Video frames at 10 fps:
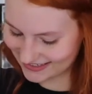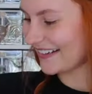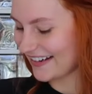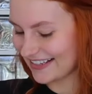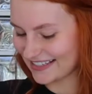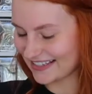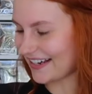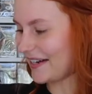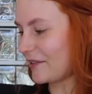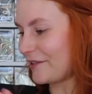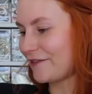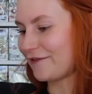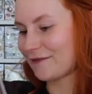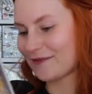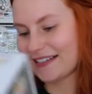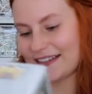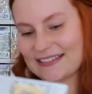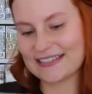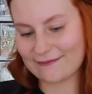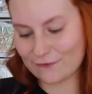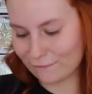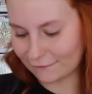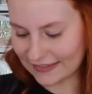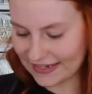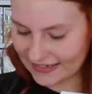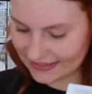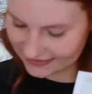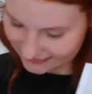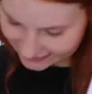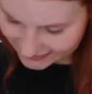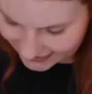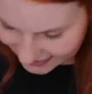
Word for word: Going to start off with Devil Flanders.